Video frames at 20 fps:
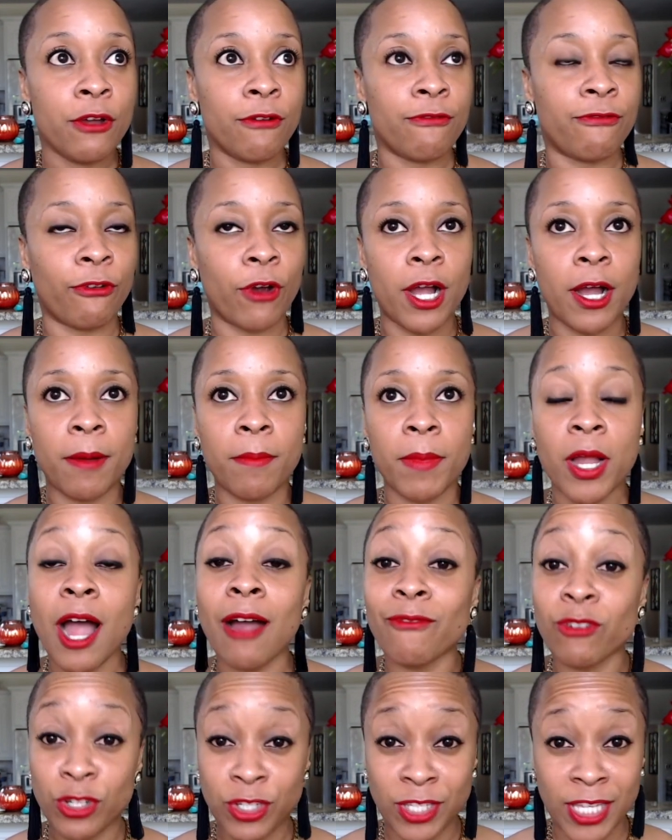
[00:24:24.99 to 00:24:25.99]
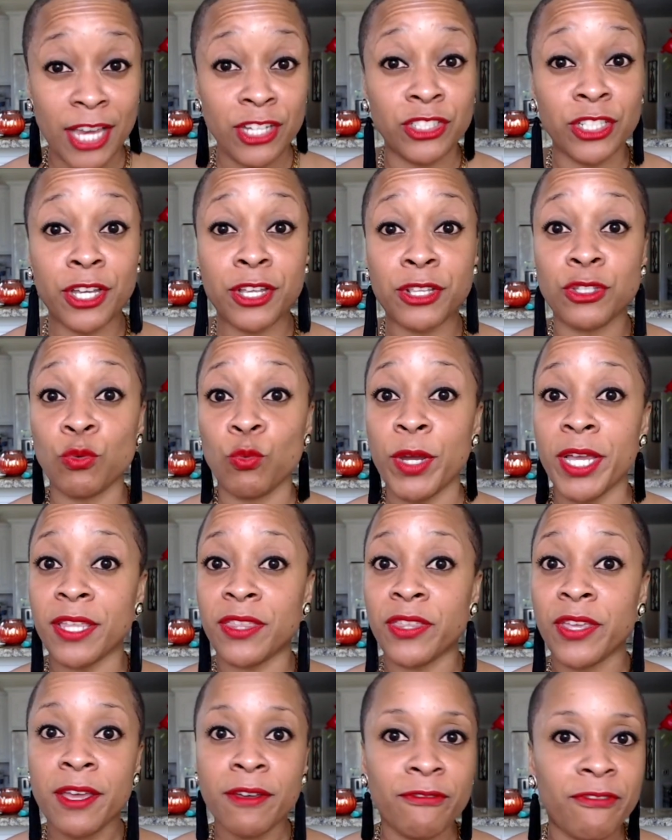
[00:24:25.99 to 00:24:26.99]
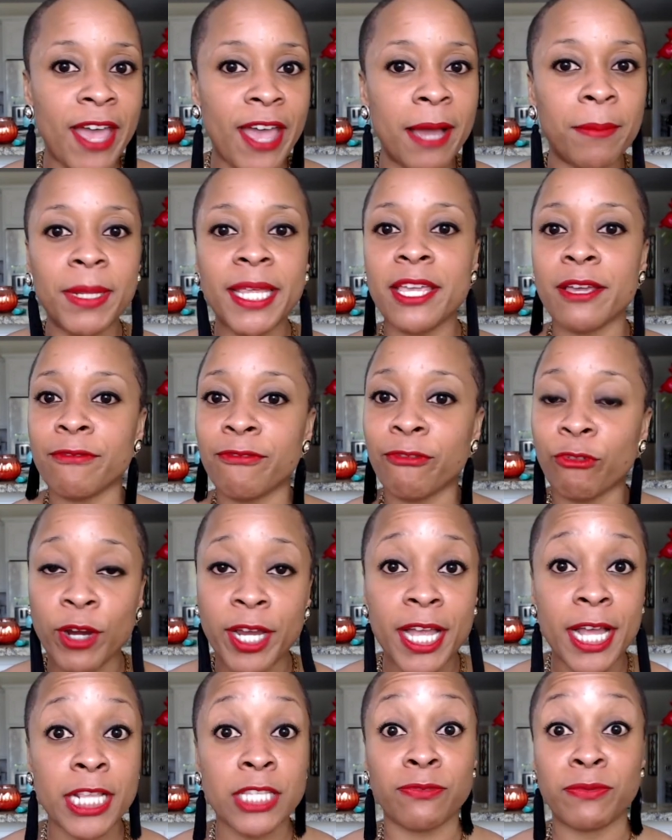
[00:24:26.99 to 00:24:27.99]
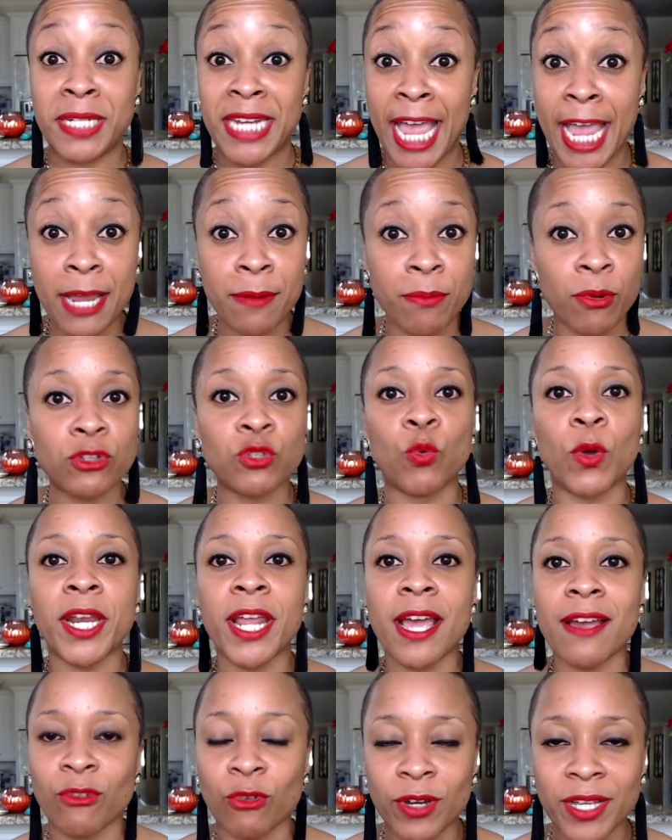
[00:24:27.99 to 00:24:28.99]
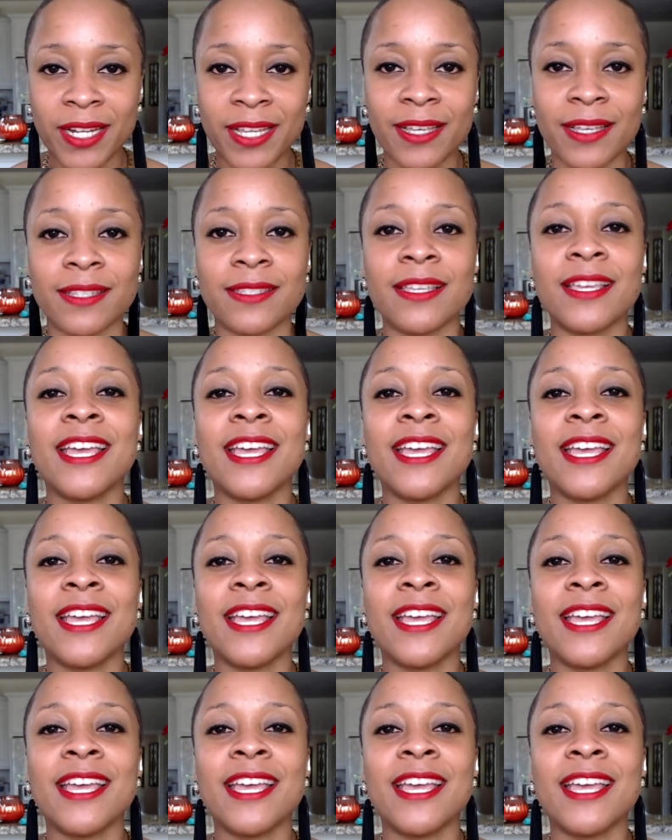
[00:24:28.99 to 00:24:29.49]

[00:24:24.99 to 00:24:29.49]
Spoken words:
from conversations with family and friends, neighbors, whatever it is,